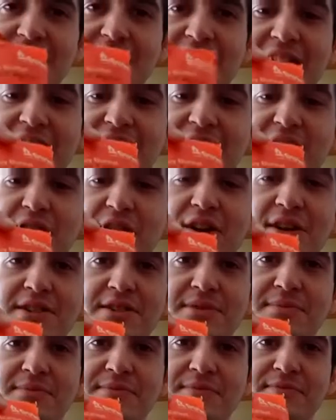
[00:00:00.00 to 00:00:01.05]
this is
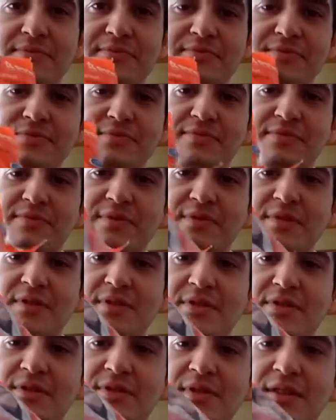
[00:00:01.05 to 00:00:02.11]
awesome.
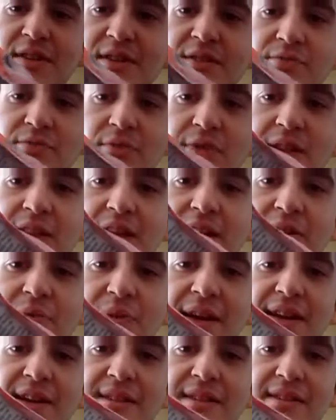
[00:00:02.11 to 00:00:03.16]
Really
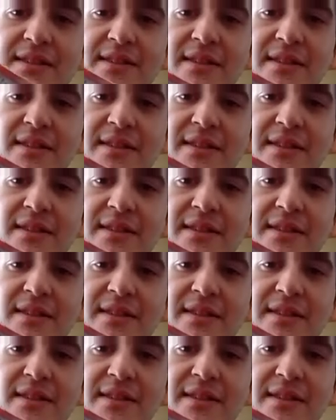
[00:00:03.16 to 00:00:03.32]
lightweight.